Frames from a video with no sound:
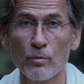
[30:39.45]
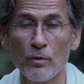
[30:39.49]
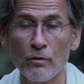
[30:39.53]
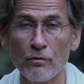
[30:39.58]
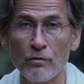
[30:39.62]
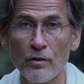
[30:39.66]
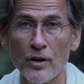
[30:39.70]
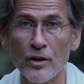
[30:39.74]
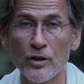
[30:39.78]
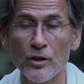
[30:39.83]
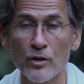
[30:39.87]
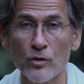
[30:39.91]
a
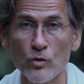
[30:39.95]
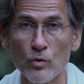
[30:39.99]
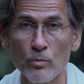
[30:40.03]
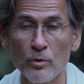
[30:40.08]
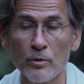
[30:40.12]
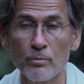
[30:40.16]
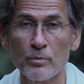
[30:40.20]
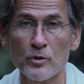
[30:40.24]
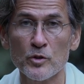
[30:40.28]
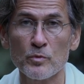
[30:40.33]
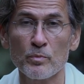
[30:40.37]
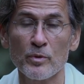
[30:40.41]
very
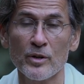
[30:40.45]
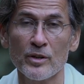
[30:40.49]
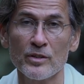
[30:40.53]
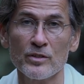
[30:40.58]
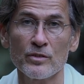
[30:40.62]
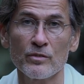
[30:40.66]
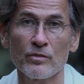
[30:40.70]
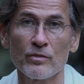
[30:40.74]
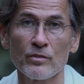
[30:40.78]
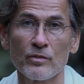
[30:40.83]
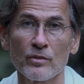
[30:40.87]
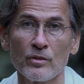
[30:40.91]
human
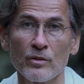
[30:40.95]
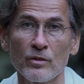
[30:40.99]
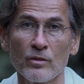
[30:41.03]
perspective.